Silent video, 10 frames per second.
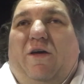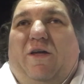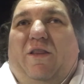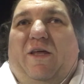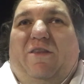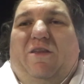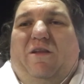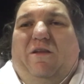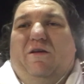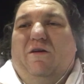let
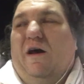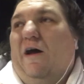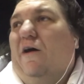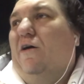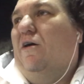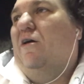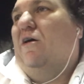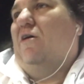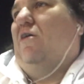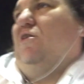the
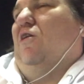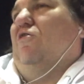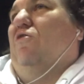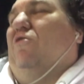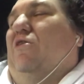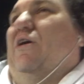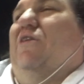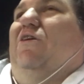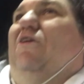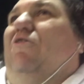uh, younger, not
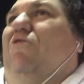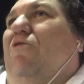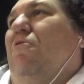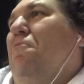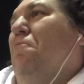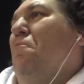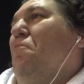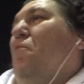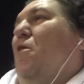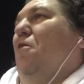the younger,
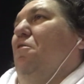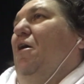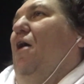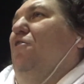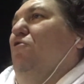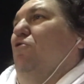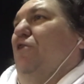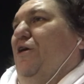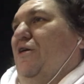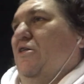the
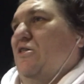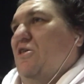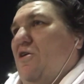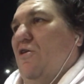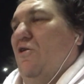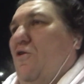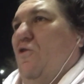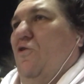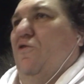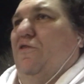underlings
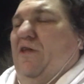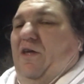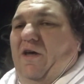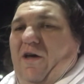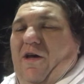or the